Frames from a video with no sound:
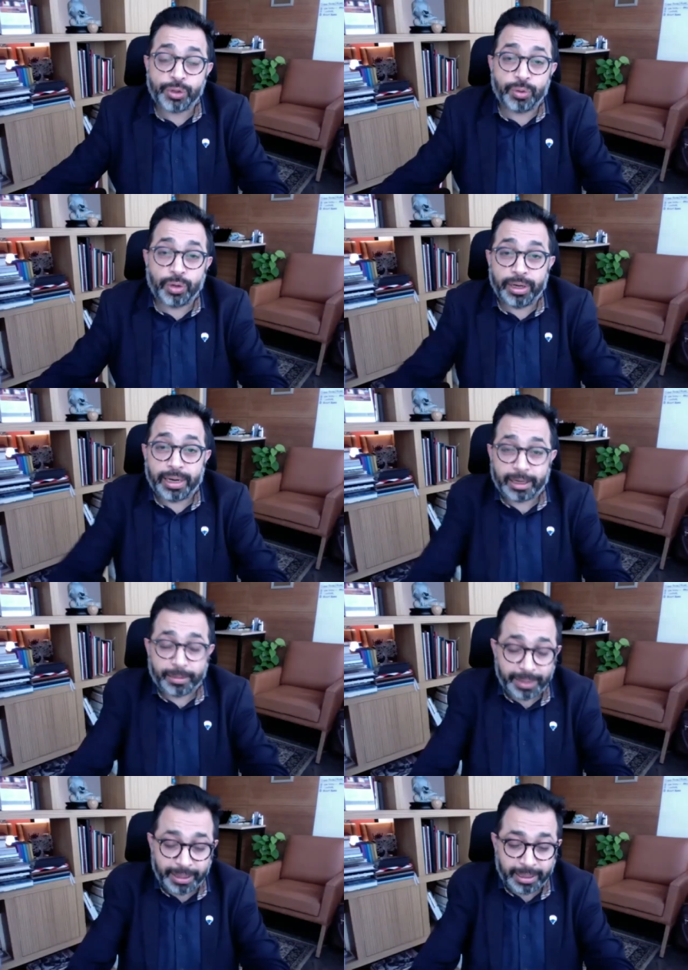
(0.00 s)
to contact
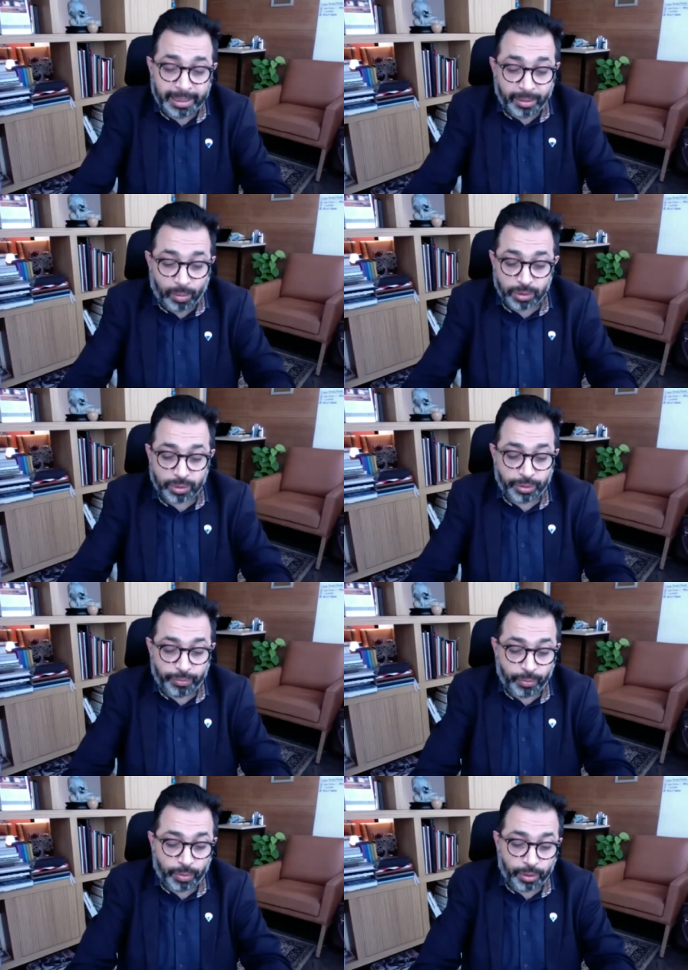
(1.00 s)
me and also
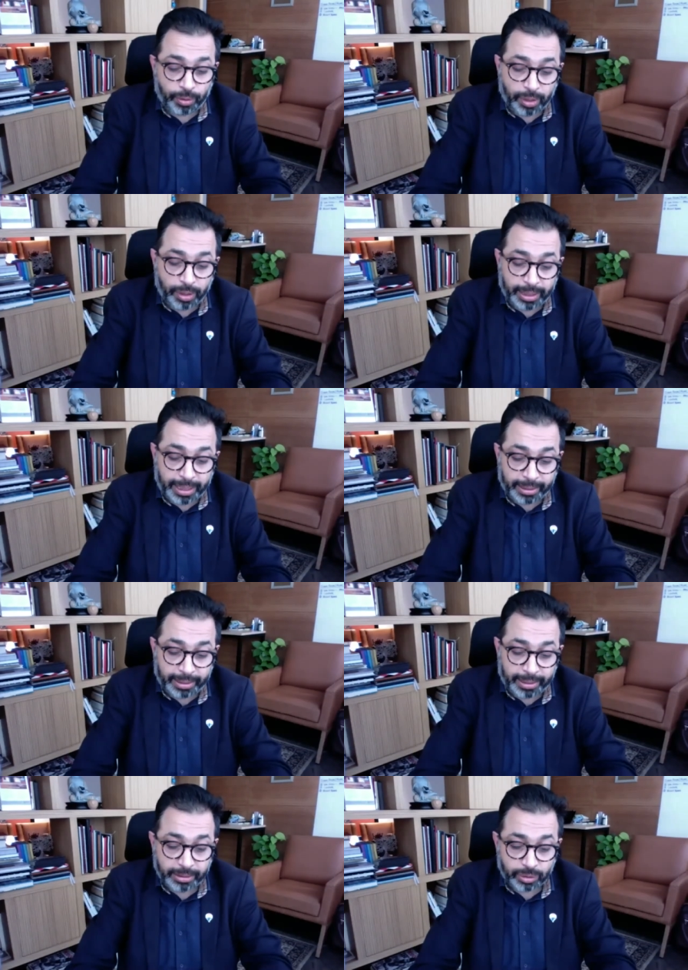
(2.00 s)
if you want to contact
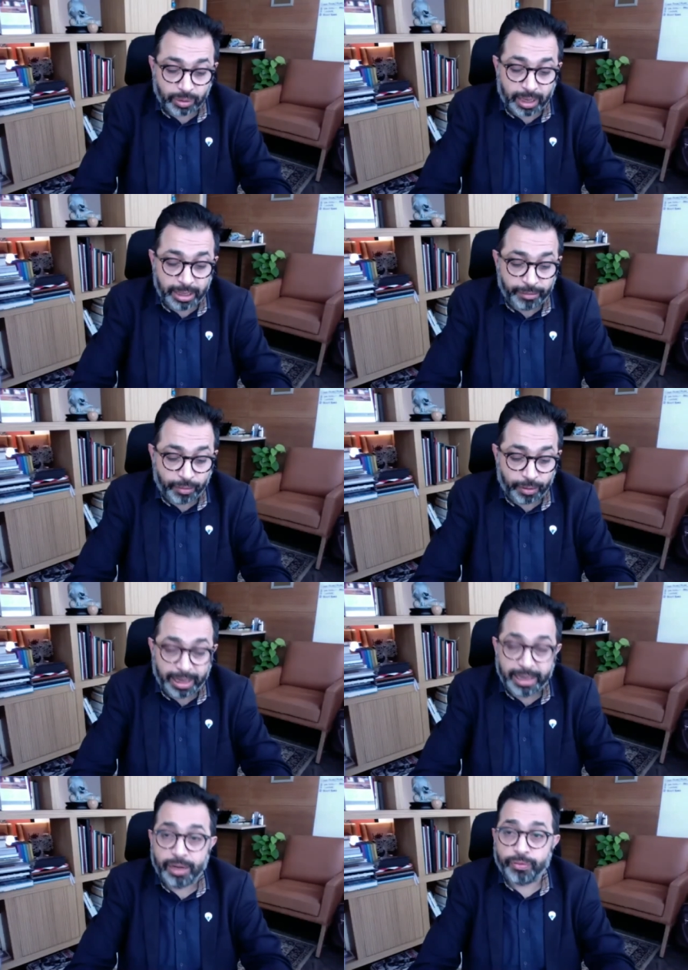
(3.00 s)
uh, Sonali for
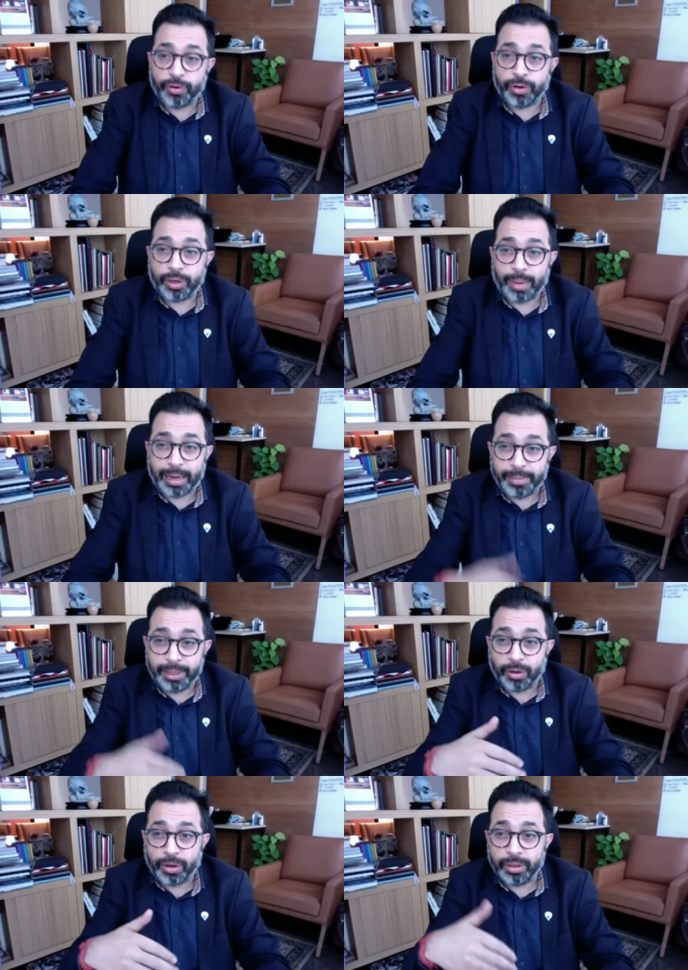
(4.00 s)
any of your
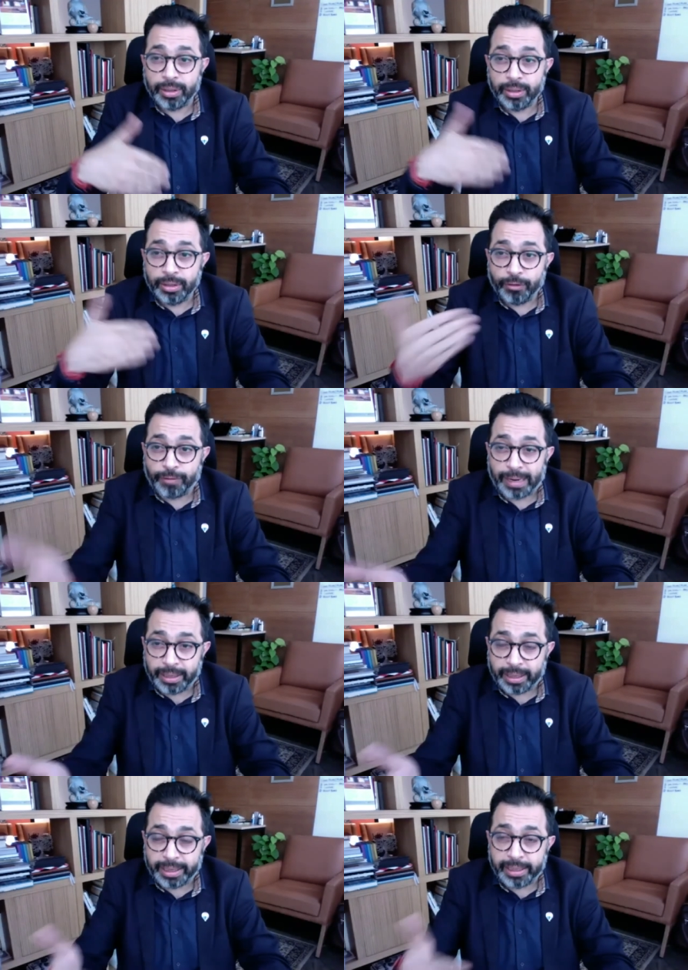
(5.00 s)
requirement on
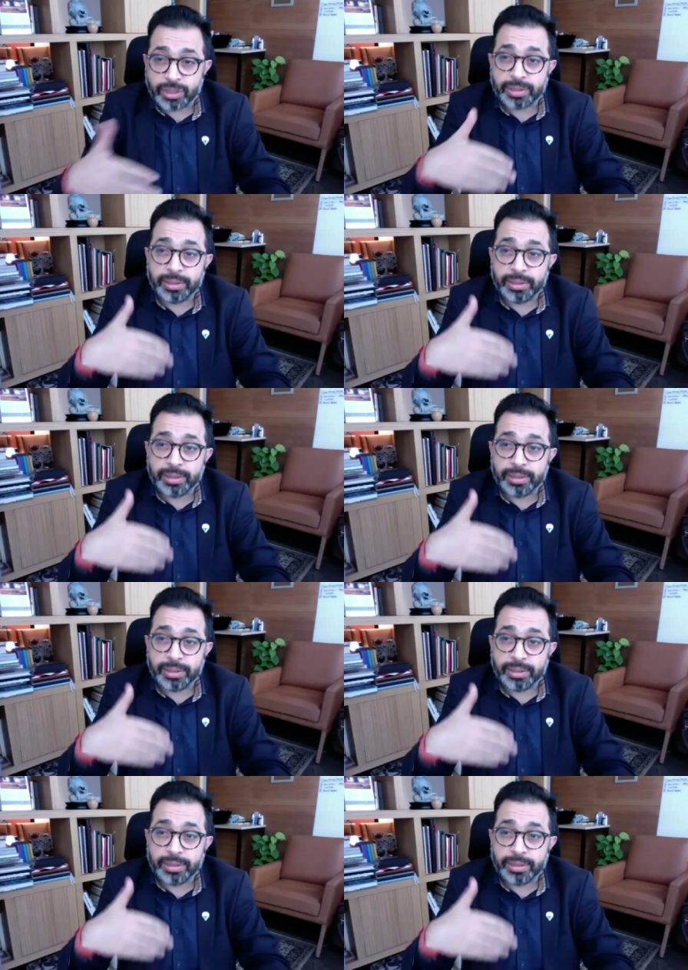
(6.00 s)
fundraise